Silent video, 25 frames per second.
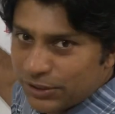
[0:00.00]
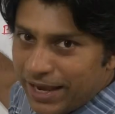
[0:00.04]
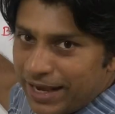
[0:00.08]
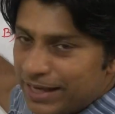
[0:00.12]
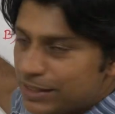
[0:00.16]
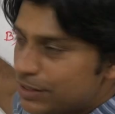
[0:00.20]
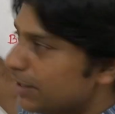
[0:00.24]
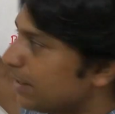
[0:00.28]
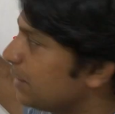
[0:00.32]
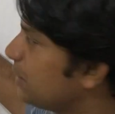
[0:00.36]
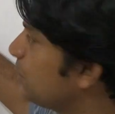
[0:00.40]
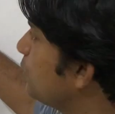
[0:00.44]

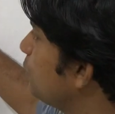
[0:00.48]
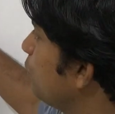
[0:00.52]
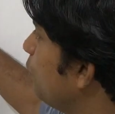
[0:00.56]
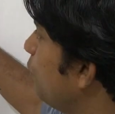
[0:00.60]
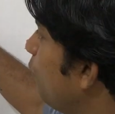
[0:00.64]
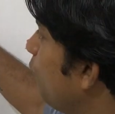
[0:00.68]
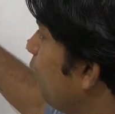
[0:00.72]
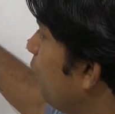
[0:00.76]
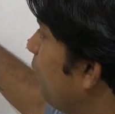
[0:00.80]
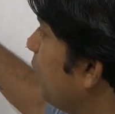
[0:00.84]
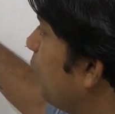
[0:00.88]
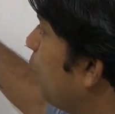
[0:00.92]
cases,
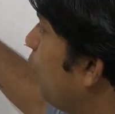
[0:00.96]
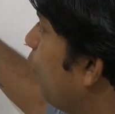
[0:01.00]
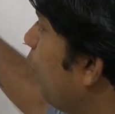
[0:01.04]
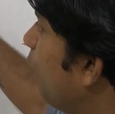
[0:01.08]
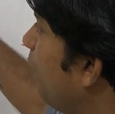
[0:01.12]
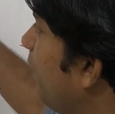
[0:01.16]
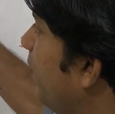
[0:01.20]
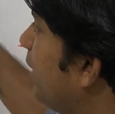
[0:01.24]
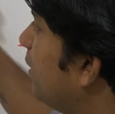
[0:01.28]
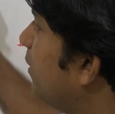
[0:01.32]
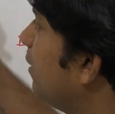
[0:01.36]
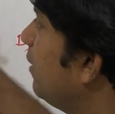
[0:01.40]
we
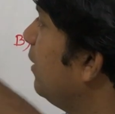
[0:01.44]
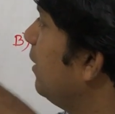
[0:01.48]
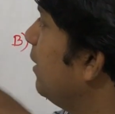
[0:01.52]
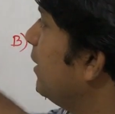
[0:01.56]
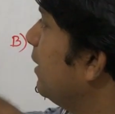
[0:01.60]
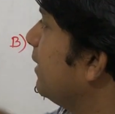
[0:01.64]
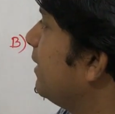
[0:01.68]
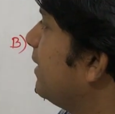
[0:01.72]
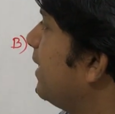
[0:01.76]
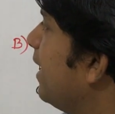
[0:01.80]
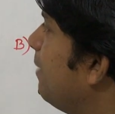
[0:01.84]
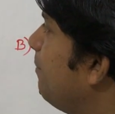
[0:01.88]
go with
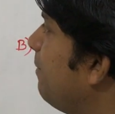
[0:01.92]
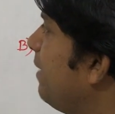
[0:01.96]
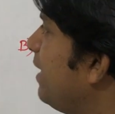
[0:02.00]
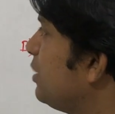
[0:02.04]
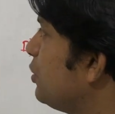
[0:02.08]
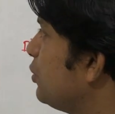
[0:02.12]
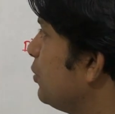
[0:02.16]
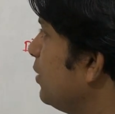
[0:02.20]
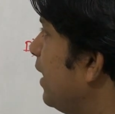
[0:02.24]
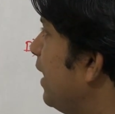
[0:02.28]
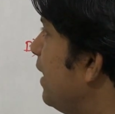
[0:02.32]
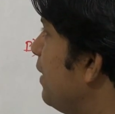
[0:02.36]

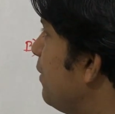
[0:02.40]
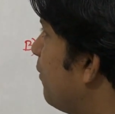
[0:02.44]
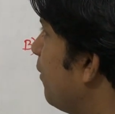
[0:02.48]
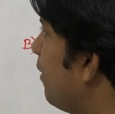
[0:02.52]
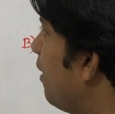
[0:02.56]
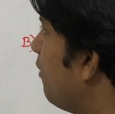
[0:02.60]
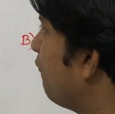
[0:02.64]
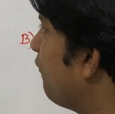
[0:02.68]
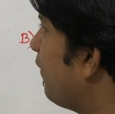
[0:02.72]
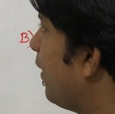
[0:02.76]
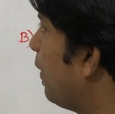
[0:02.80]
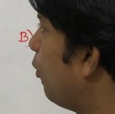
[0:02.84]
gamete
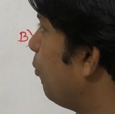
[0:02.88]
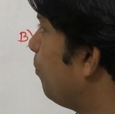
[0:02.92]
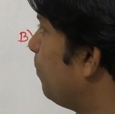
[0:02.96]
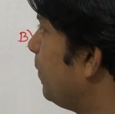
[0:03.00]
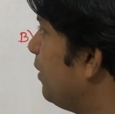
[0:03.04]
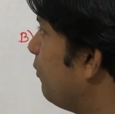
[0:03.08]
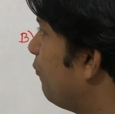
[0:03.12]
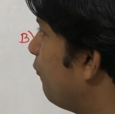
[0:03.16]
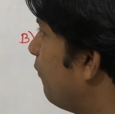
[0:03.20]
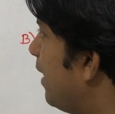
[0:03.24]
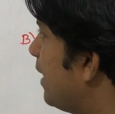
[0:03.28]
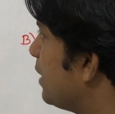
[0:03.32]

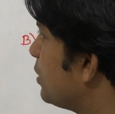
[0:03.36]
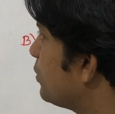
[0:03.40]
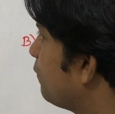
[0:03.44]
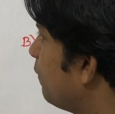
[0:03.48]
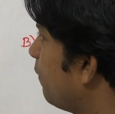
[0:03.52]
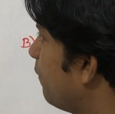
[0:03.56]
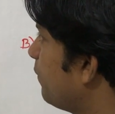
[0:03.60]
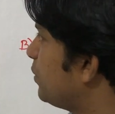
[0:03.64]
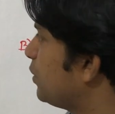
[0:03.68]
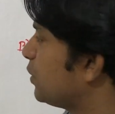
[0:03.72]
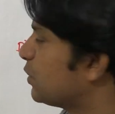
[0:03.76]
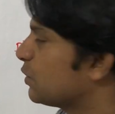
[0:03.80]
intrafallopian
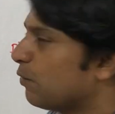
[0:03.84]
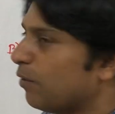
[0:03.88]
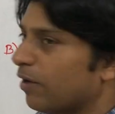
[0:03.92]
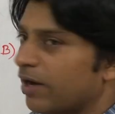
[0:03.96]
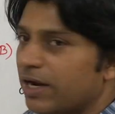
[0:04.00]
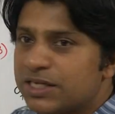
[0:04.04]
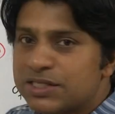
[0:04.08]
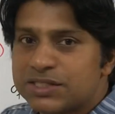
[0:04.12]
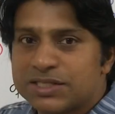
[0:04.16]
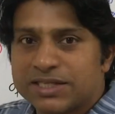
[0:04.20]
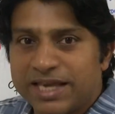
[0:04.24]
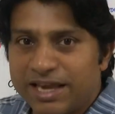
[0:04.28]
transfer, which is
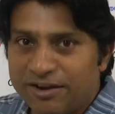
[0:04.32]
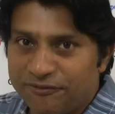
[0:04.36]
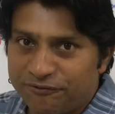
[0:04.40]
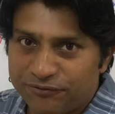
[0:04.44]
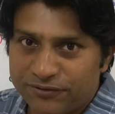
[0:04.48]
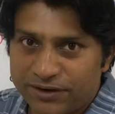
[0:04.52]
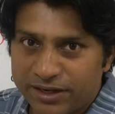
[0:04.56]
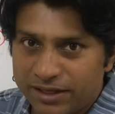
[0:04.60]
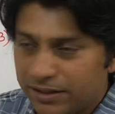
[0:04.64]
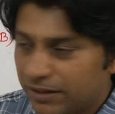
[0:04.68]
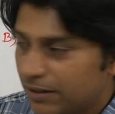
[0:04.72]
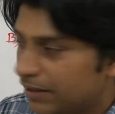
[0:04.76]
called as
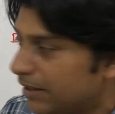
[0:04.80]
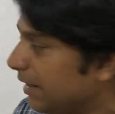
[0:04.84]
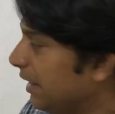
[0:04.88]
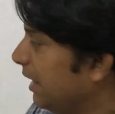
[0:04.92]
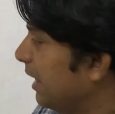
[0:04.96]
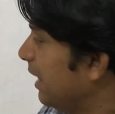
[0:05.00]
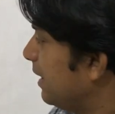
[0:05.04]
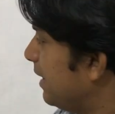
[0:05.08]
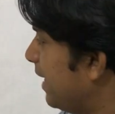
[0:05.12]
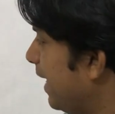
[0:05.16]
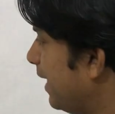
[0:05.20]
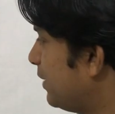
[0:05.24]
GIFT.
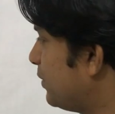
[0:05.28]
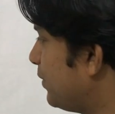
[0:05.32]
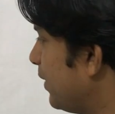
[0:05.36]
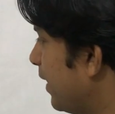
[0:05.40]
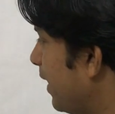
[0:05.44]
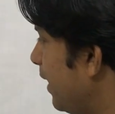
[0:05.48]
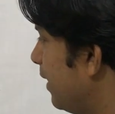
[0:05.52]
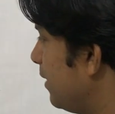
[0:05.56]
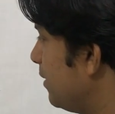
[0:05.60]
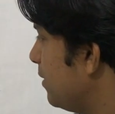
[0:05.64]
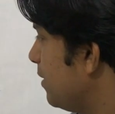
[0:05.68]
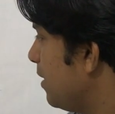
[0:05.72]
Next,
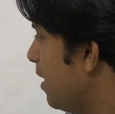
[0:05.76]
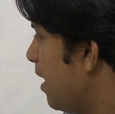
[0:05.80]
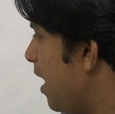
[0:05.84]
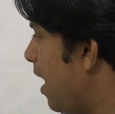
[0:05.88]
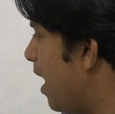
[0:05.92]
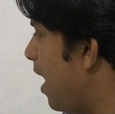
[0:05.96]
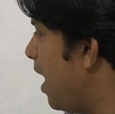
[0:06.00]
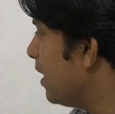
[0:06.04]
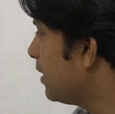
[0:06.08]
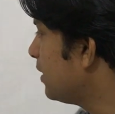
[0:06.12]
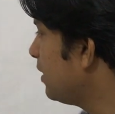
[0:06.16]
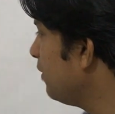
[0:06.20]
second,
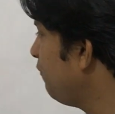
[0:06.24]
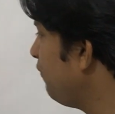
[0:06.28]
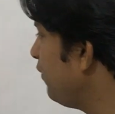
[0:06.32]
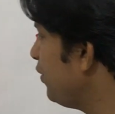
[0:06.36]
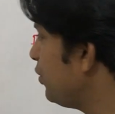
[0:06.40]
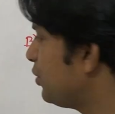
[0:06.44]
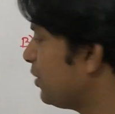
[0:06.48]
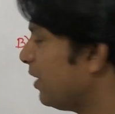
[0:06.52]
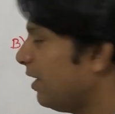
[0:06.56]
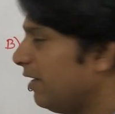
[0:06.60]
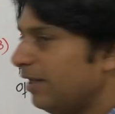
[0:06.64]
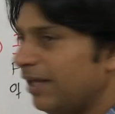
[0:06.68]

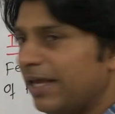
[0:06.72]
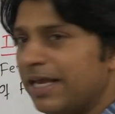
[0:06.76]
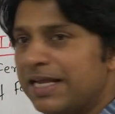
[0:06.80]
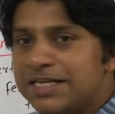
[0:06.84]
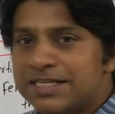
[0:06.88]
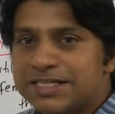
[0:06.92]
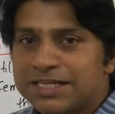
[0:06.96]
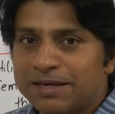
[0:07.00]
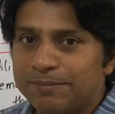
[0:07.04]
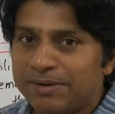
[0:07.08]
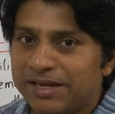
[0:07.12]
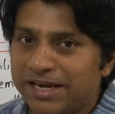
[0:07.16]
artificial
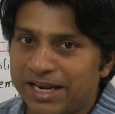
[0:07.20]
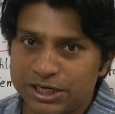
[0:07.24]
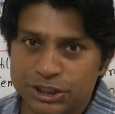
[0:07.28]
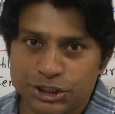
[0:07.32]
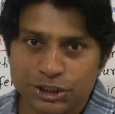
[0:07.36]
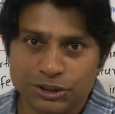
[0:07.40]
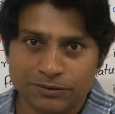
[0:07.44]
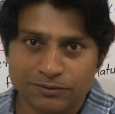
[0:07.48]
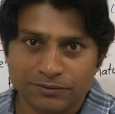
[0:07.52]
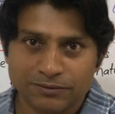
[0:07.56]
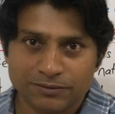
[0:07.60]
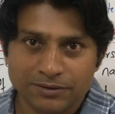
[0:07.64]

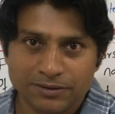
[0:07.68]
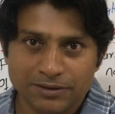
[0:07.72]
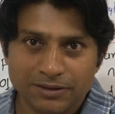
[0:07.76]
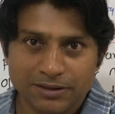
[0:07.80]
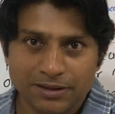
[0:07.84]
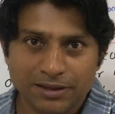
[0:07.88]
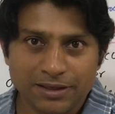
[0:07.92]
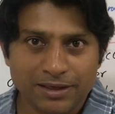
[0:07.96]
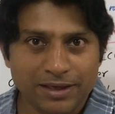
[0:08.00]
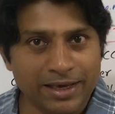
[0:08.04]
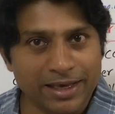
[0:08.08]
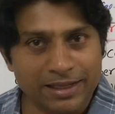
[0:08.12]
insemination.
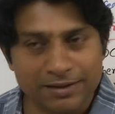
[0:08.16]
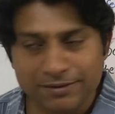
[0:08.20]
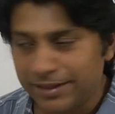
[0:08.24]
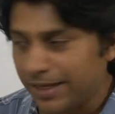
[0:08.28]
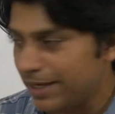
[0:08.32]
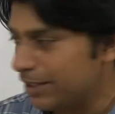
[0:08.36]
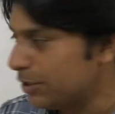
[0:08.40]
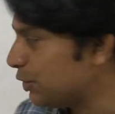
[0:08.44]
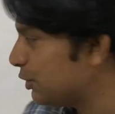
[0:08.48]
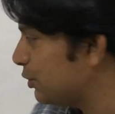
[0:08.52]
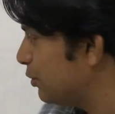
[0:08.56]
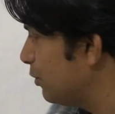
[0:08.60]
In
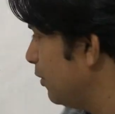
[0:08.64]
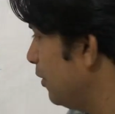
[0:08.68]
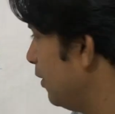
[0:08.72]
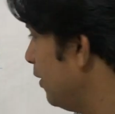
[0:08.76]
this,